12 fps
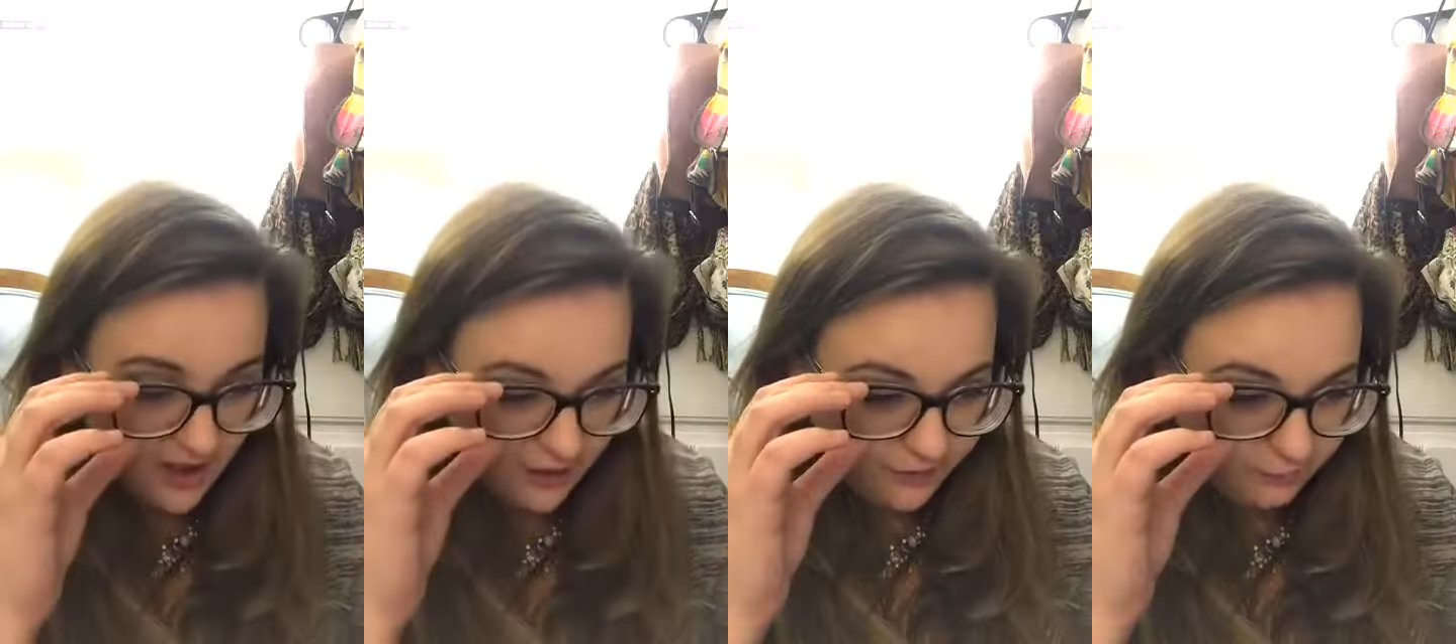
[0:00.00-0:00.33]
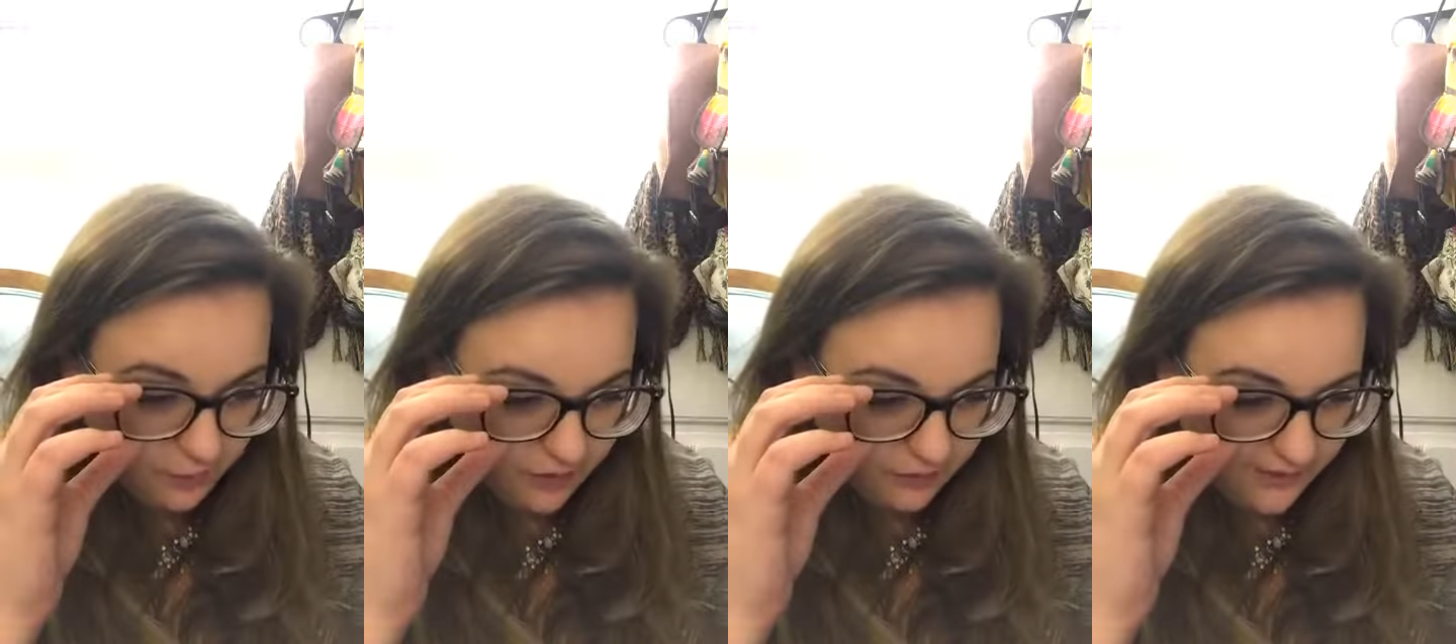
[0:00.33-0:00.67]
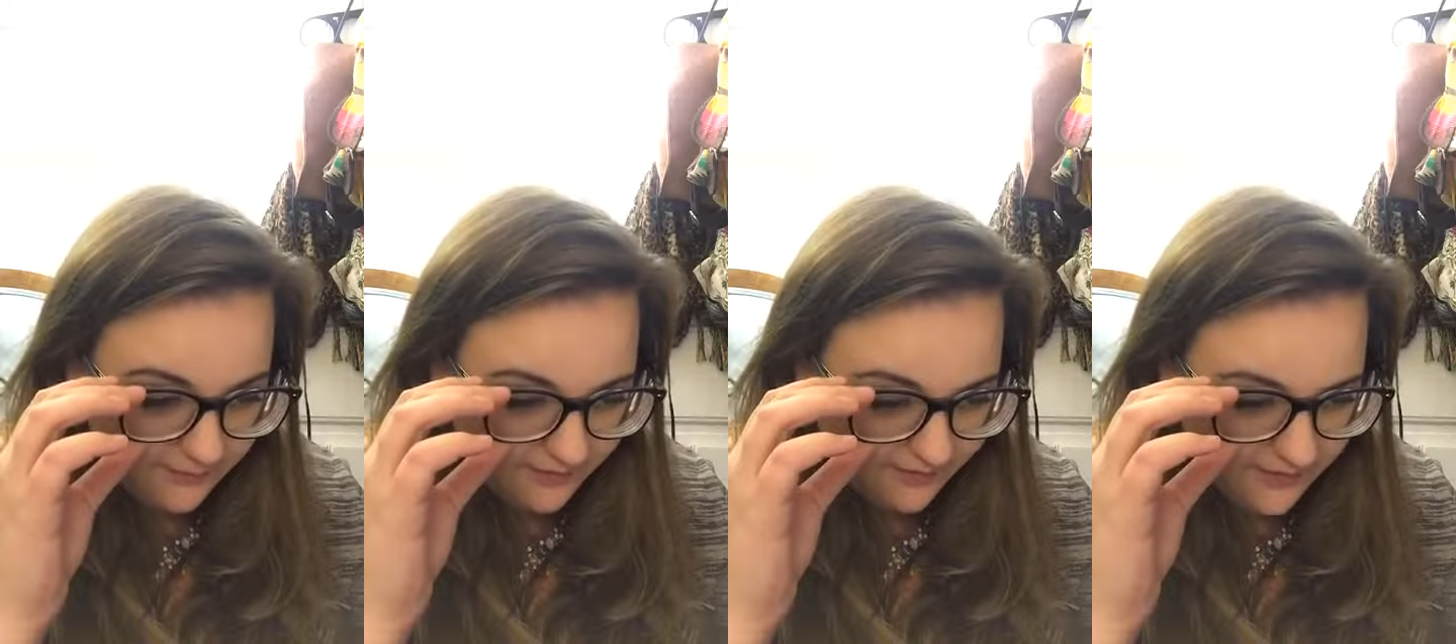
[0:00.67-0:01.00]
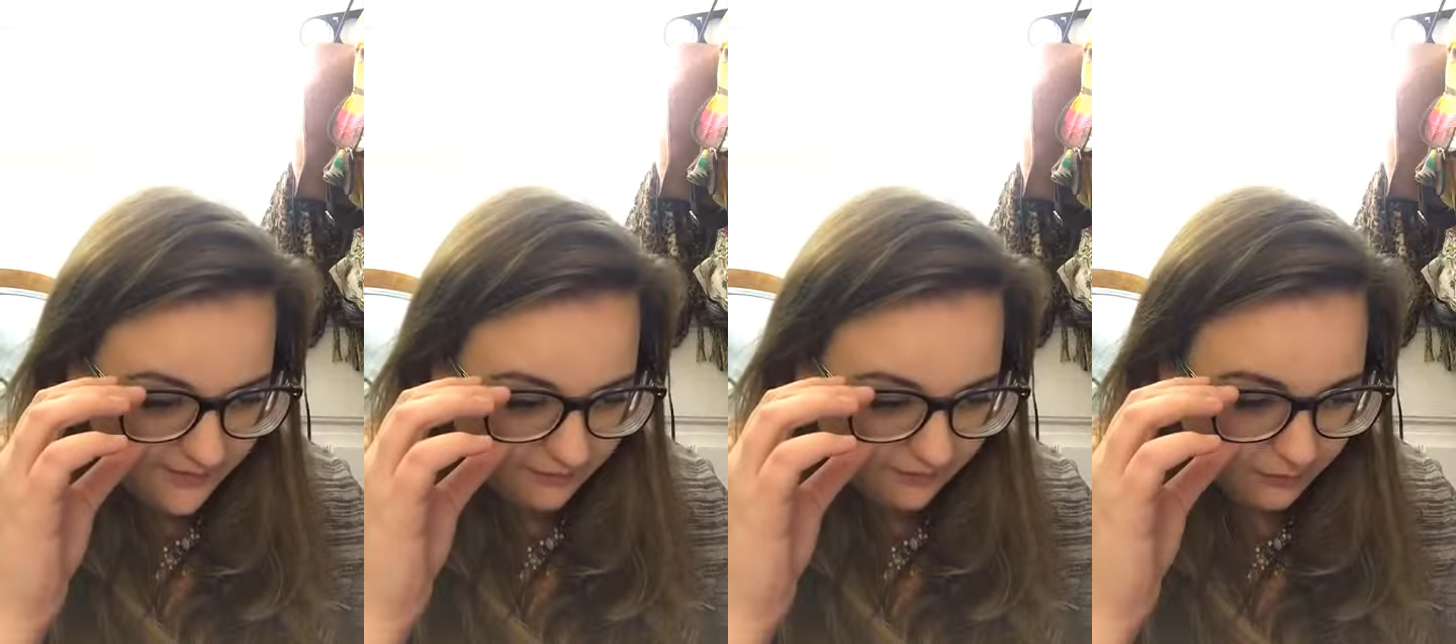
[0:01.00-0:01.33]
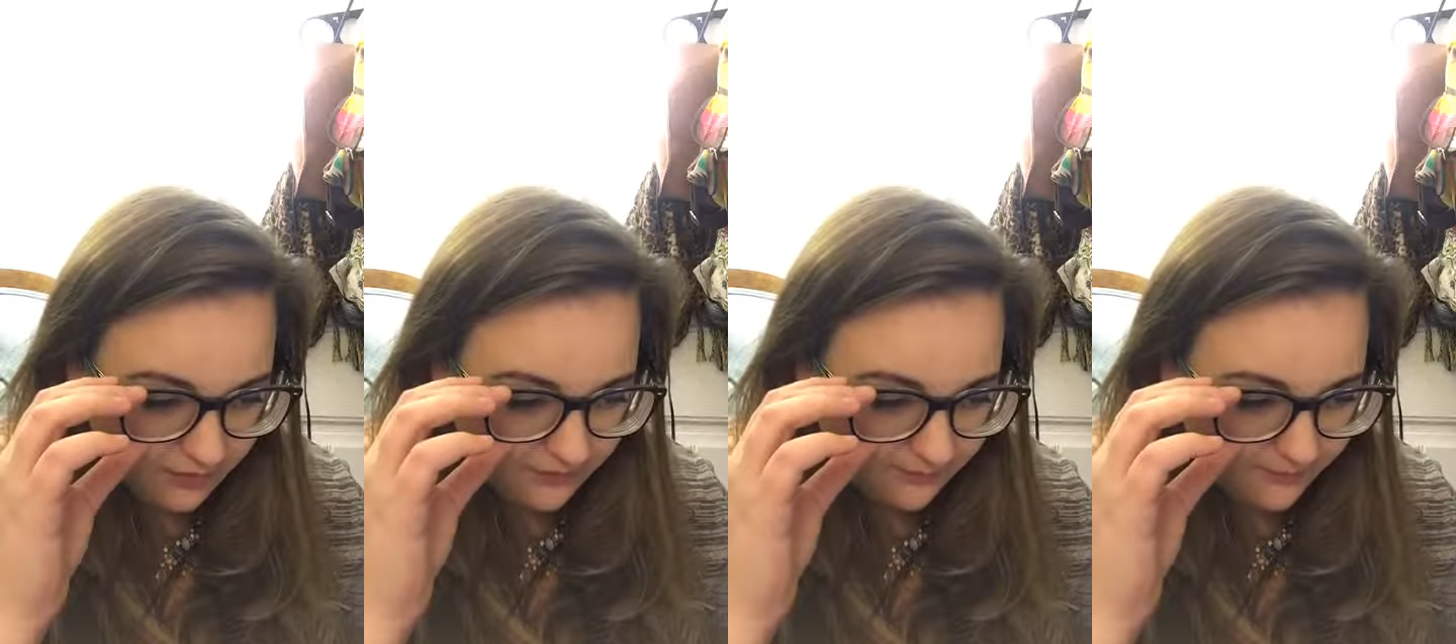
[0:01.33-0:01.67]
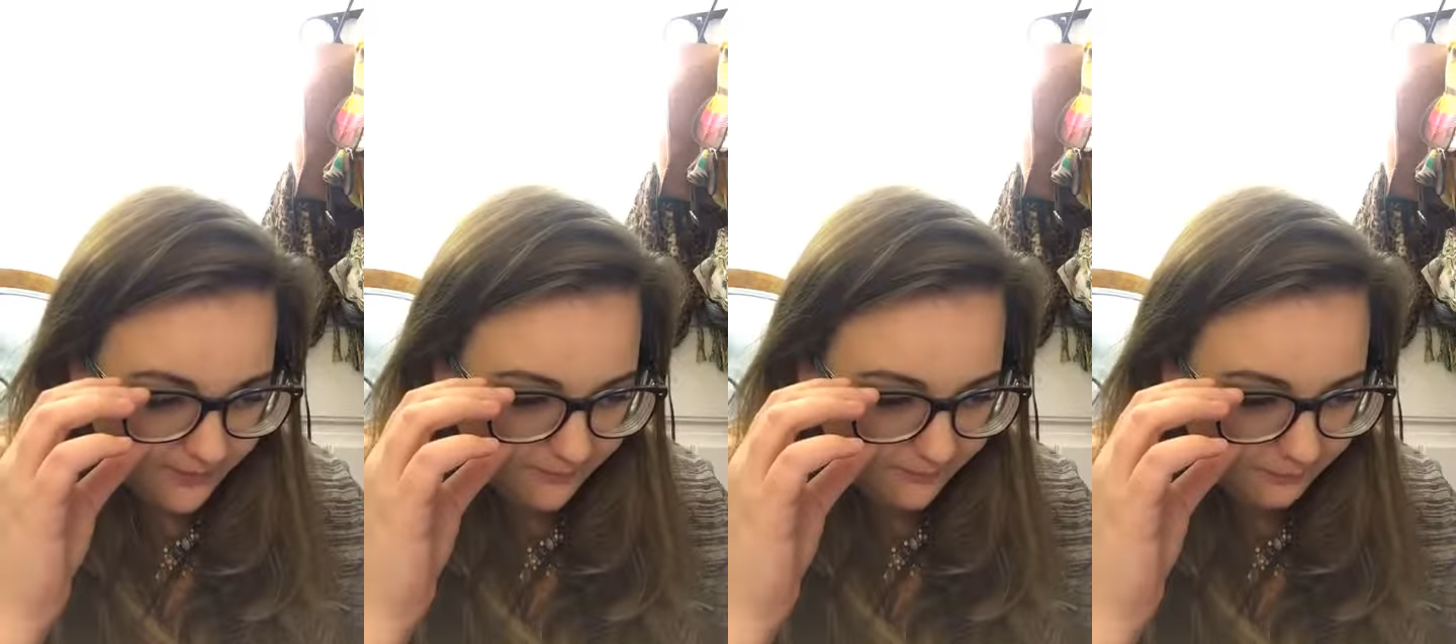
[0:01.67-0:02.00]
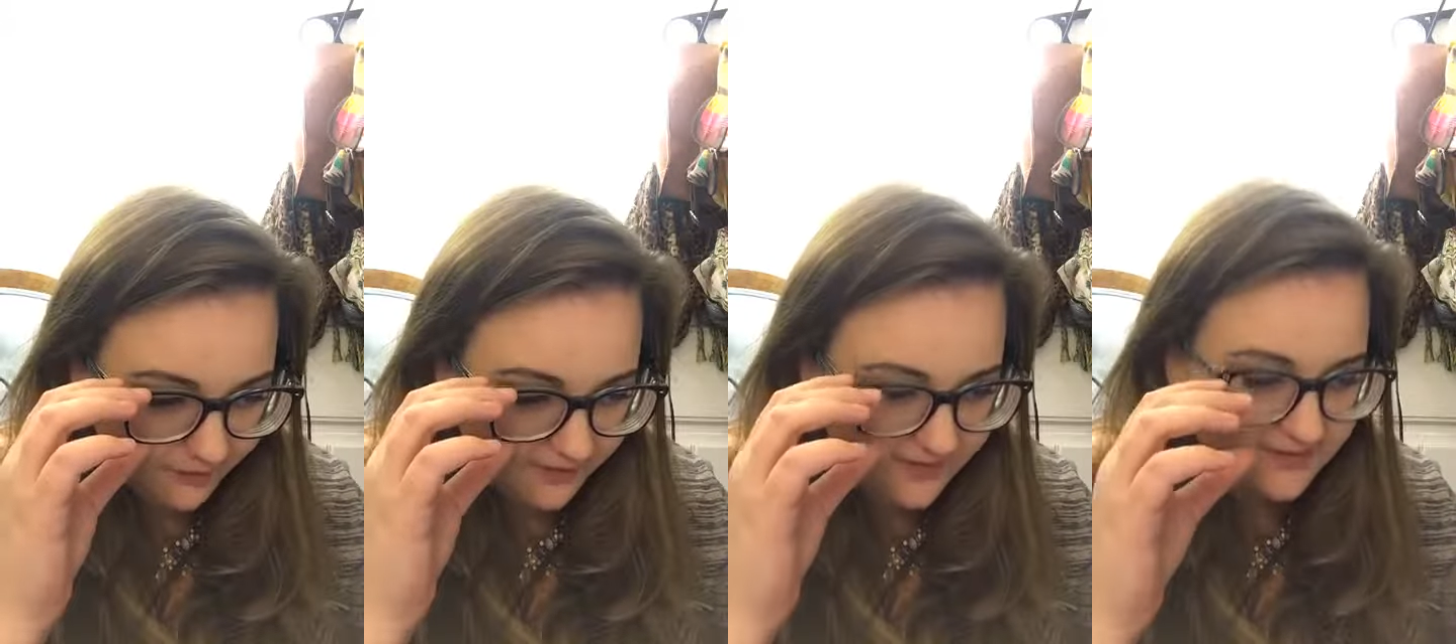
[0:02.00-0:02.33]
The program's success requires police